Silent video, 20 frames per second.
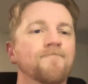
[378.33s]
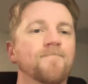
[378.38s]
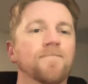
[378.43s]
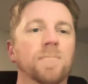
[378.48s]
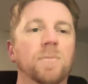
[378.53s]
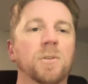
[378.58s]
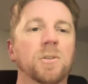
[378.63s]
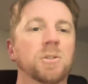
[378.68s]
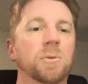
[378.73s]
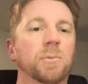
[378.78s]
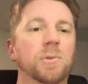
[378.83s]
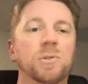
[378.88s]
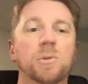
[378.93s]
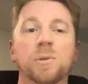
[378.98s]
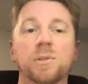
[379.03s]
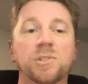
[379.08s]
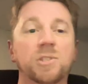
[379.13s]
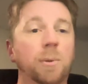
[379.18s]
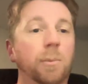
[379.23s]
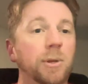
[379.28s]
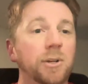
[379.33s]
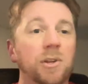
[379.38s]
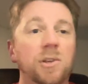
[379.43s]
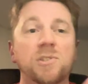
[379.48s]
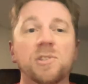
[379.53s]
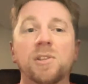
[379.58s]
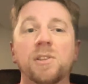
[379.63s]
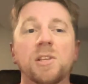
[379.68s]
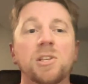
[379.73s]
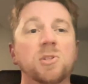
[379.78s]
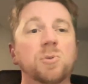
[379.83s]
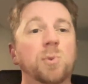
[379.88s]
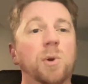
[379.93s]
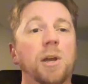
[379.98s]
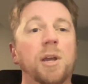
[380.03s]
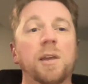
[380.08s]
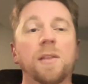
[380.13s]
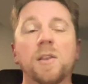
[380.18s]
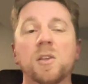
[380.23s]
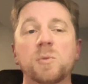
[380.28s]
someone's like, someone does it this
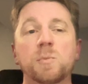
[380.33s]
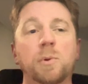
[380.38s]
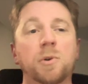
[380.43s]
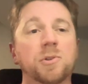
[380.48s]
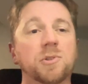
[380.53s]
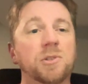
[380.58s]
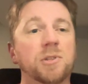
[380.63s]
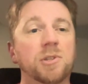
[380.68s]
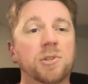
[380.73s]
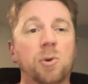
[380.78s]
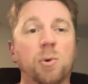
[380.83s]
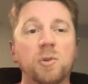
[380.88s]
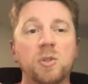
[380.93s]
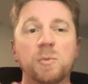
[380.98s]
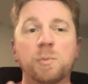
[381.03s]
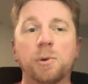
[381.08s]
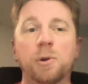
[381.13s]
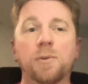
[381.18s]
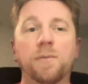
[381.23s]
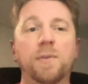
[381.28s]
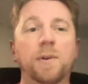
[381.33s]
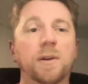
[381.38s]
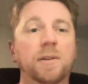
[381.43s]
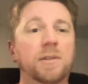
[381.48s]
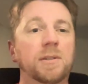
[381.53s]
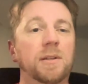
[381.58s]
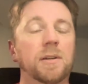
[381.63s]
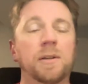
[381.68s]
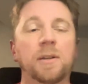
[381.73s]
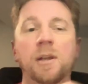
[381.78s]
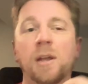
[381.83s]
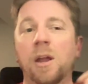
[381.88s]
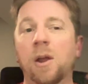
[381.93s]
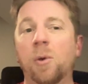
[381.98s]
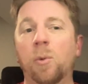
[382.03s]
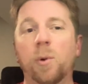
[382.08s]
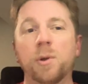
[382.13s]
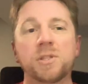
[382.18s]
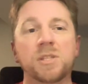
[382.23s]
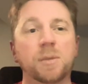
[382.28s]
way and this person is always perfect, and
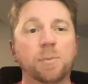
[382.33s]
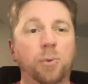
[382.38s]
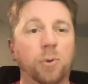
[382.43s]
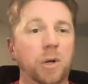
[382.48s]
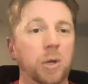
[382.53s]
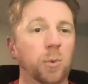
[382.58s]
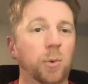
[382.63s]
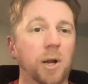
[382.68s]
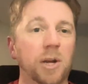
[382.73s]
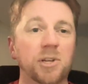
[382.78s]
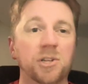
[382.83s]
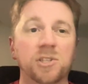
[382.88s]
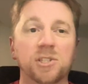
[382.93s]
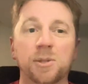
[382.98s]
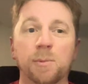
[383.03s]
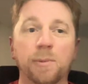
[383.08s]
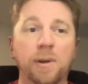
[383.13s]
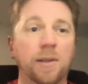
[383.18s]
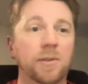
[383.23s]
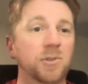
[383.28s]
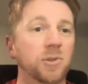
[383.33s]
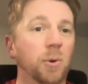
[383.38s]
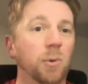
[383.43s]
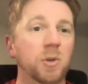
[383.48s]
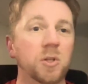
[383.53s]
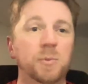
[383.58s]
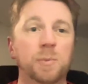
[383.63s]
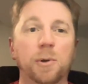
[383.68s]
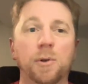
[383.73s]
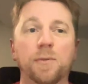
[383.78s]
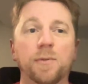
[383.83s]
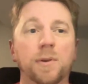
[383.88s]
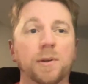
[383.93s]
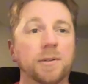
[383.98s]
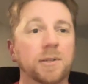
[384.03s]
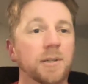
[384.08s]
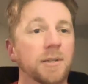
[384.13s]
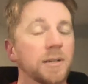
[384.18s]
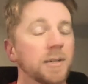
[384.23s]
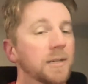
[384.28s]
what's the point of watching somebody that's always
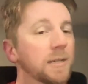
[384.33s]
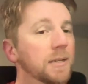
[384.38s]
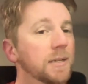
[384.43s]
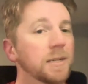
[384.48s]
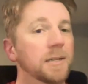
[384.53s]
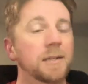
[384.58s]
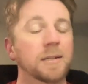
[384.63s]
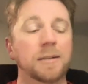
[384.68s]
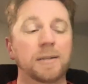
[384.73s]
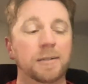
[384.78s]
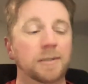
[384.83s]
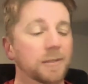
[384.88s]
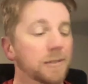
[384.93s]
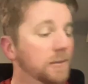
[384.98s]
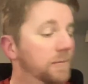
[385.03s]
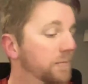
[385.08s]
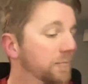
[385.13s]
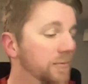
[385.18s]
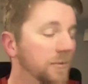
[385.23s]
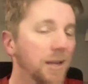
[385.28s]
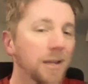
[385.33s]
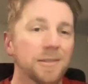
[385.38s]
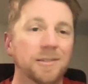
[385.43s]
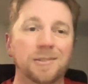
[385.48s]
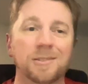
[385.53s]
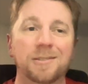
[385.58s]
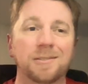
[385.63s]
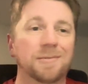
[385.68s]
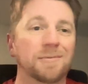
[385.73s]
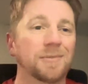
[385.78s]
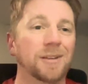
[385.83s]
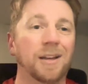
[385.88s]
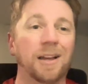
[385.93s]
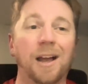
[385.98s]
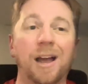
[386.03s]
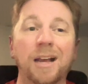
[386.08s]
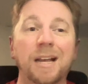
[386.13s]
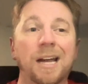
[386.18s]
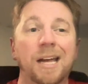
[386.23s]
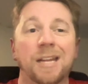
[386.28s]
perfect?
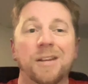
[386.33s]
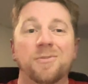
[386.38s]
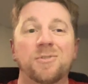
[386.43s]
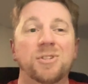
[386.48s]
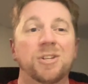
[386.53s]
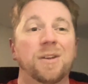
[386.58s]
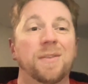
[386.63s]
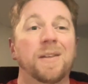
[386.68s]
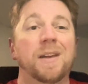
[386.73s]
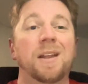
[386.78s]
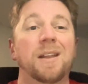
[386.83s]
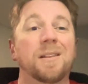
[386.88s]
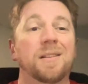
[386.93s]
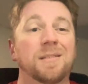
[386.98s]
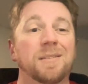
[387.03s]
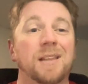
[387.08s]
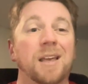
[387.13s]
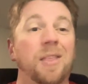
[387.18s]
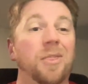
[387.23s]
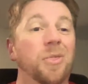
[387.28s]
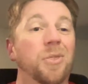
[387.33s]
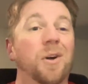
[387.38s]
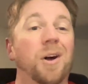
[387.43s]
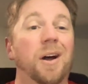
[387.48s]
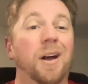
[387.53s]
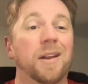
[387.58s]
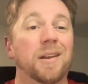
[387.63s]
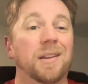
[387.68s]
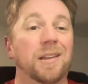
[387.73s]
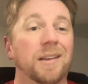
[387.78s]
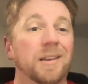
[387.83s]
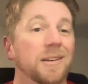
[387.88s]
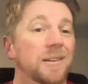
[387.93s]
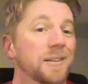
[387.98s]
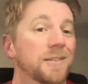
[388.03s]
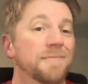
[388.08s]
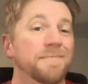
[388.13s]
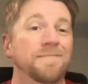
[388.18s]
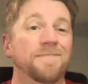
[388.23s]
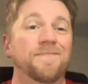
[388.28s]
I kind of share that thought. Like,
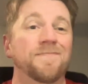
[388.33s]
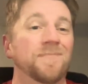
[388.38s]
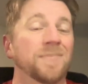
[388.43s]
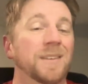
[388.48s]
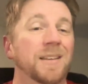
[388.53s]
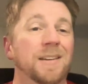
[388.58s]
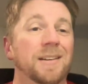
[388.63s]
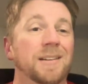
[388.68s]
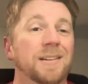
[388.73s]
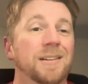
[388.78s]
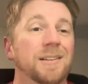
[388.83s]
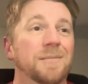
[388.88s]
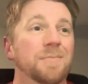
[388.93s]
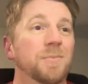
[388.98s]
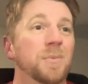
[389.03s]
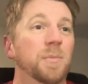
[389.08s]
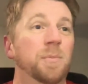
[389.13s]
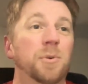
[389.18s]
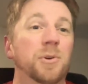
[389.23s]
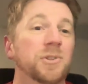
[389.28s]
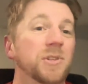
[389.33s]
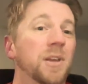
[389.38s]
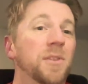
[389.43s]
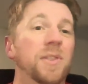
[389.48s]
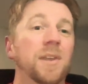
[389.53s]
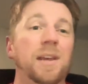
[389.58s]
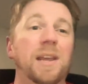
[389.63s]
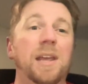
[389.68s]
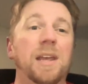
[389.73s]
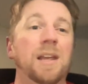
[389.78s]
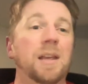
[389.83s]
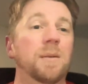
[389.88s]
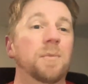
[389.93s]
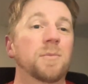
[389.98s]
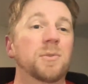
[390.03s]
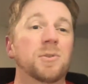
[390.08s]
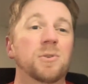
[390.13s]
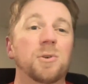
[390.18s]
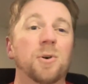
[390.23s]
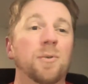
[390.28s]
present the
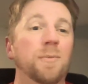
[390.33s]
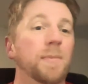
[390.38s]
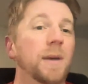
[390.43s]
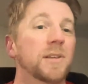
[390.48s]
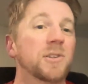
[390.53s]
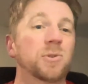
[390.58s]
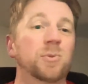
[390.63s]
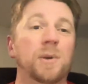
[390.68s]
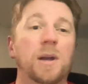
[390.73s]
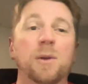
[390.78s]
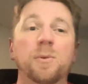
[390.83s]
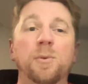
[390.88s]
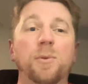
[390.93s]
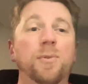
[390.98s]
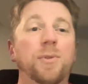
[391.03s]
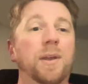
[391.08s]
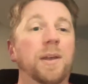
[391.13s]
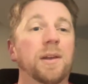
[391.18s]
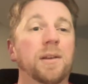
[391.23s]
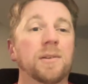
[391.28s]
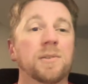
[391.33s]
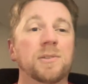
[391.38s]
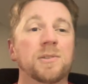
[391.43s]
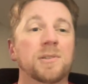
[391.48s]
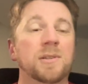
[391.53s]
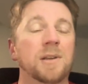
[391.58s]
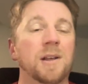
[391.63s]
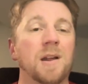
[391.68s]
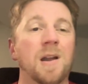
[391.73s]
games, don't mess around with things,